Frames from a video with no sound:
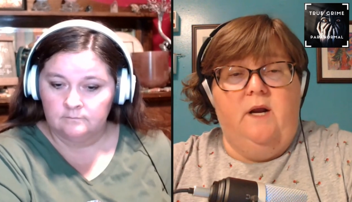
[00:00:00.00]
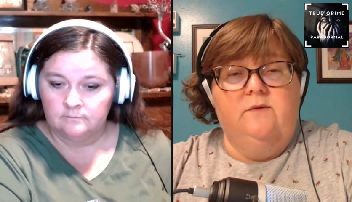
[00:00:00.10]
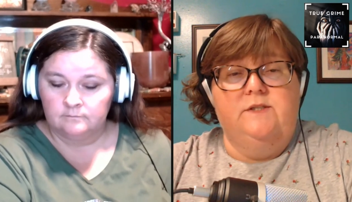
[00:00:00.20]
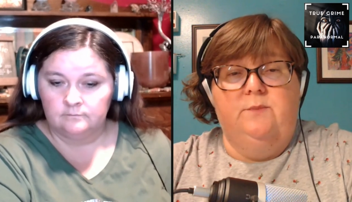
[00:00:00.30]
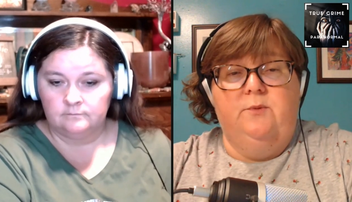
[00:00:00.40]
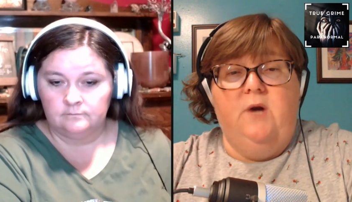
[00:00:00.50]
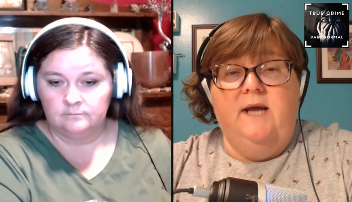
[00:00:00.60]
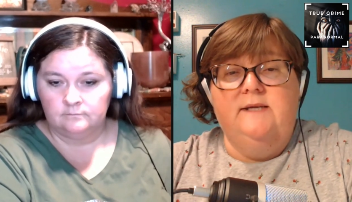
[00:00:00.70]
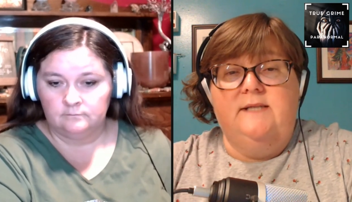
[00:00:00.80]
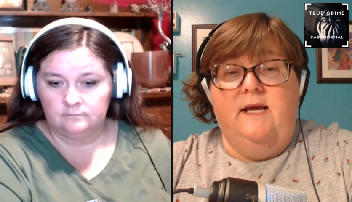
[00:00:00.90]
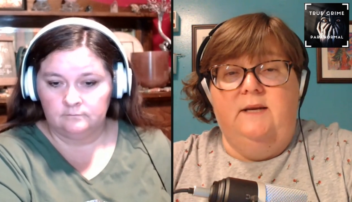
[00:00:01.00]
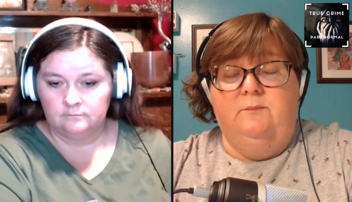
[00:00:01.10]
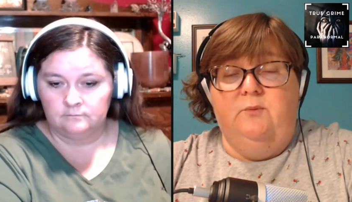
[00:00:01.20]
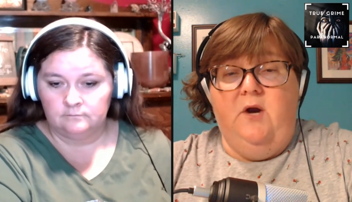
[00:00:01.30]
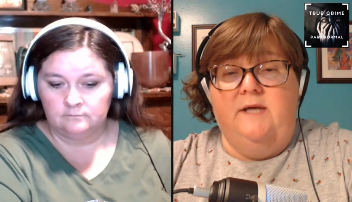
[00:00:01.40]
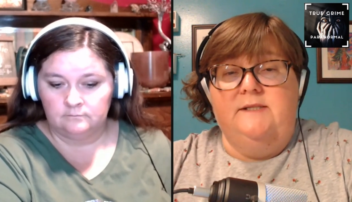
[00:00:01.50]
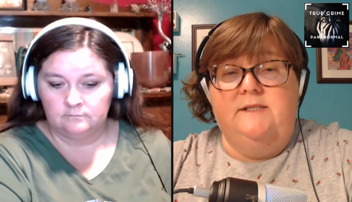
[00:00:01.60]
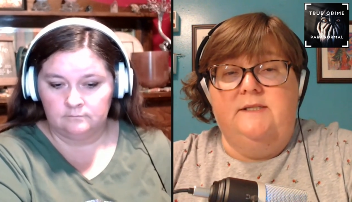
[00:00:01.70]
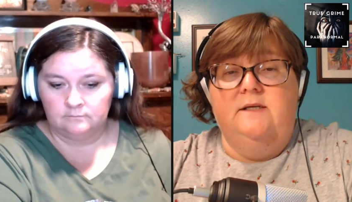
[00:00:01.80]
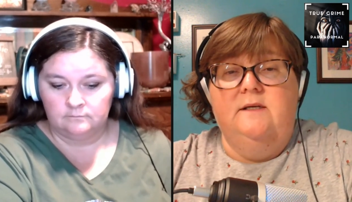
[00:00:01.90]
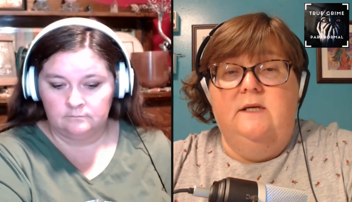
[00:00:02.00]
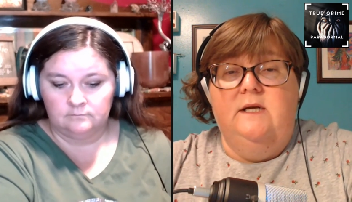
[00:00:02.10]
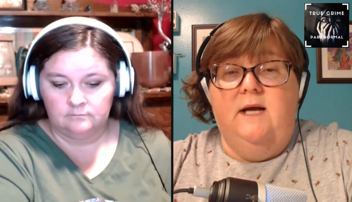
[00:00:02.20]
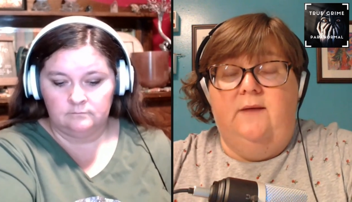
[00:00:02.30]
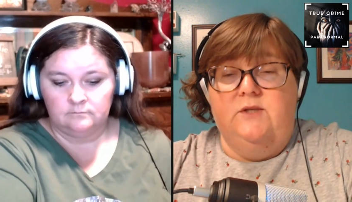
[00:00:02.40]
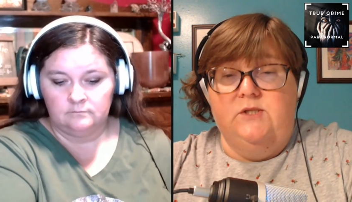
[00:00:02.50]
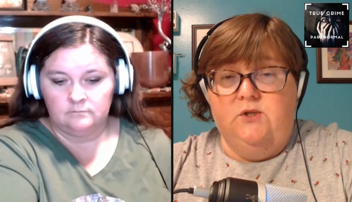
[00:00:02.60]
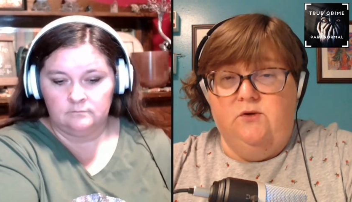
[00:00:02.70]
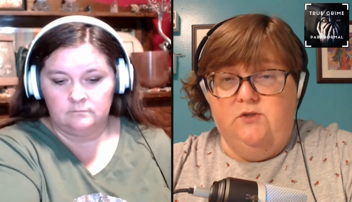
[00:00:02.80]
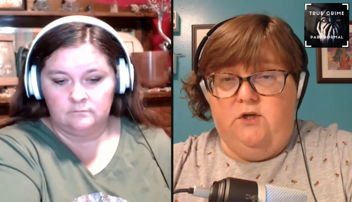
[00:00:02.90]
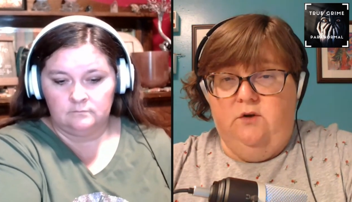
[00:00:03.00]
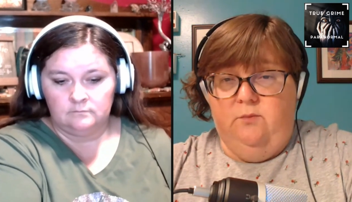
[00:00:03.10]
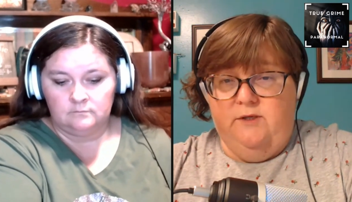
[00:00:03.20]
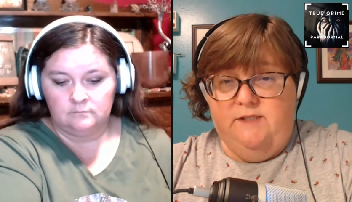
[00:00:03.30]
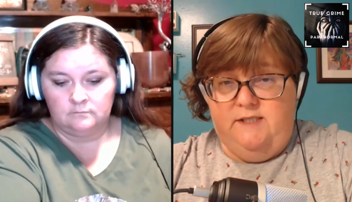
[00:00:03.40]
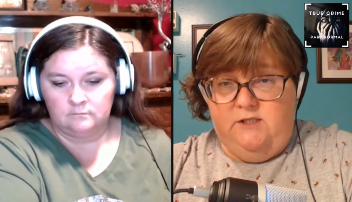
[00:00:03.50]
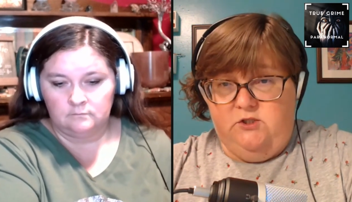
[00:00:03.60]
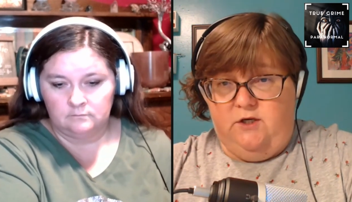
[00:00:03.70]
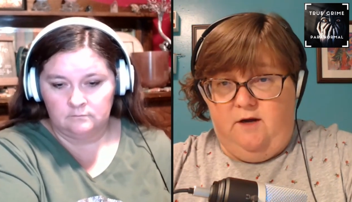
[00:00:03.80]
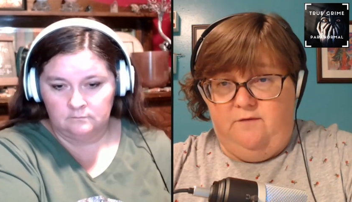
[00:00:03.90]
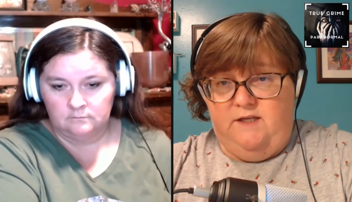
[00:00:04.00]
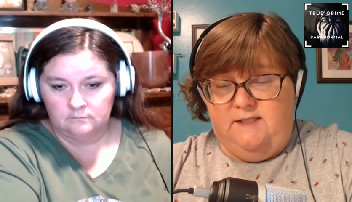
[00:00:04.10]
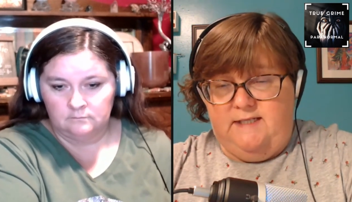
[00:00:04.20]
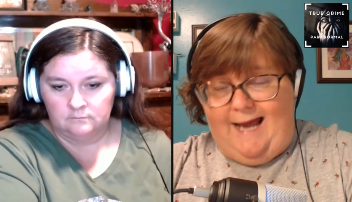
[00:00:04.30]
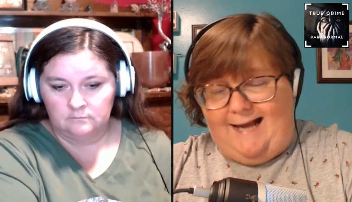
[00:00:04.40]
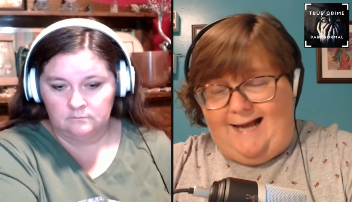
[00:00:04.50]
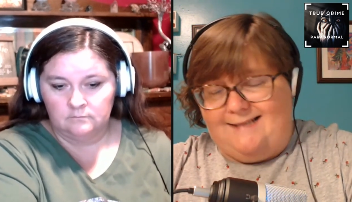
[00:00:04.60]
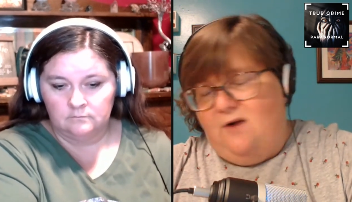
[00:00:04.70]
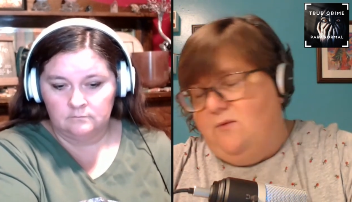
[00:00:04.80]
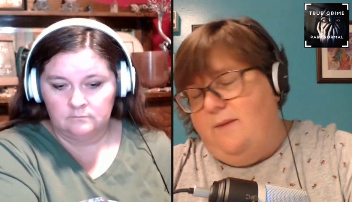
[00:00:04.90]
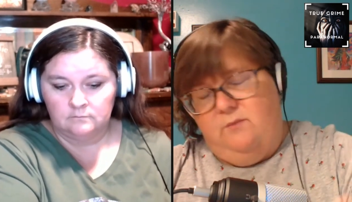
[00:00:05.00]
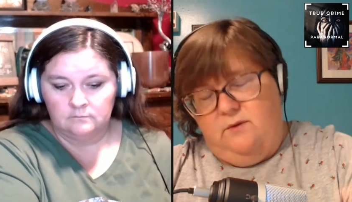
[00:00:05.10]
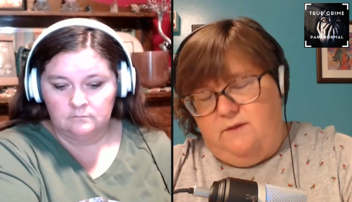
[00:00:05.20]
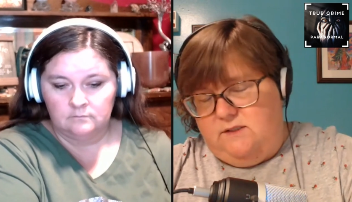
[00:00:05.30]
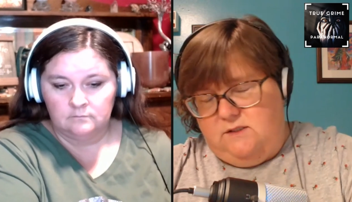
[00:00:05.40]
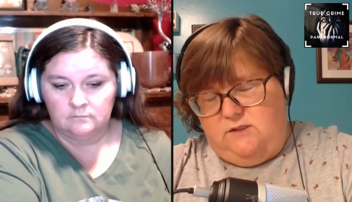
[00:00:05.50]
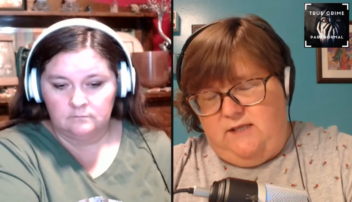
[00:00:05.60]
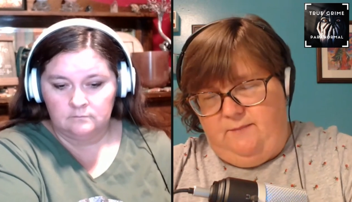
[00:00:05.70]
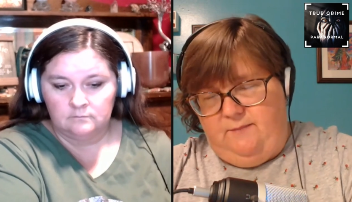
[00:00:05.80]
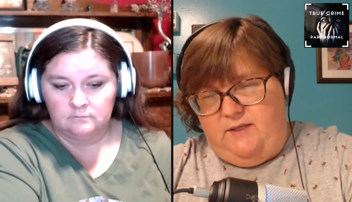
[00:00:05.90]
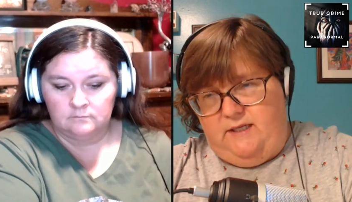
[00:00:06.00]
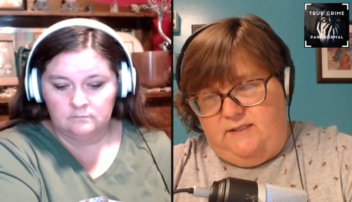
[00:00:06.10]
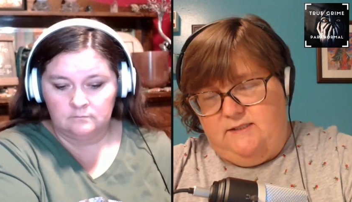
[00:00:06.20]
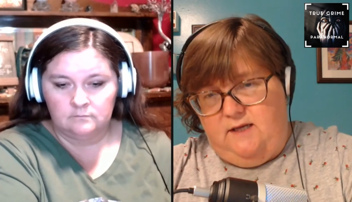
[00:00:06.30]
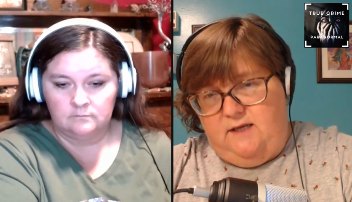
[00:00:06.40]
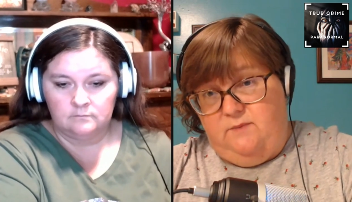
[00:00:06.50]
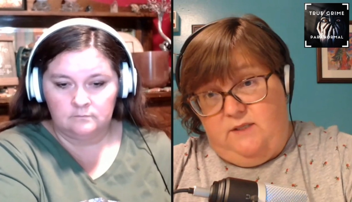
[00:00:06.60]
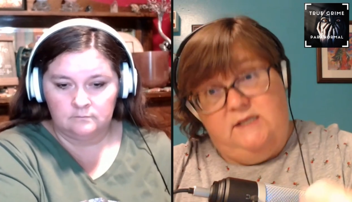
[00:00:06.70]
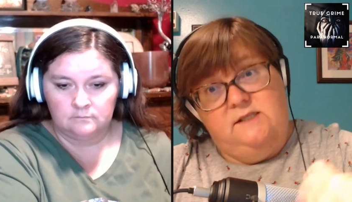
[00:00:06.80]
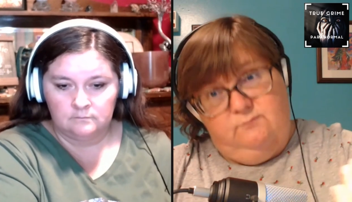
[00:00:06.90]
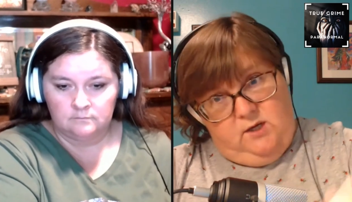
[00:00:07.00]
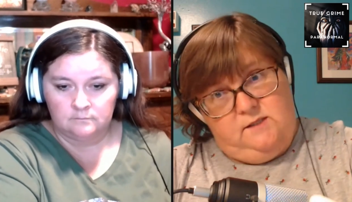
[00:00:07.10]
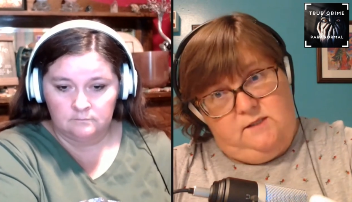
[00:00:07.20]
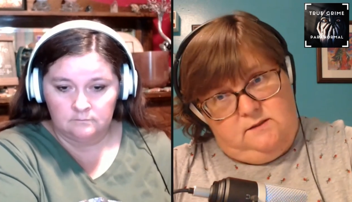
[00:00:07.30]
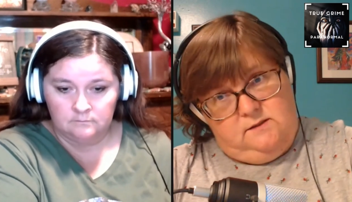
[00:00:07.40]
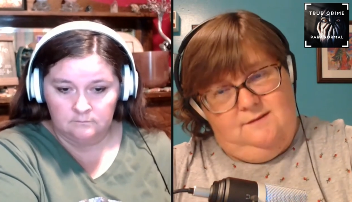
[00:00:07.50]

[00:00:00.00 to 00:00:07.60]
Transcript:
Speaker 1: was surprised and impressed at the surgical precision of these attacks. Now, remember, this is just happening in his head, but he's impressed.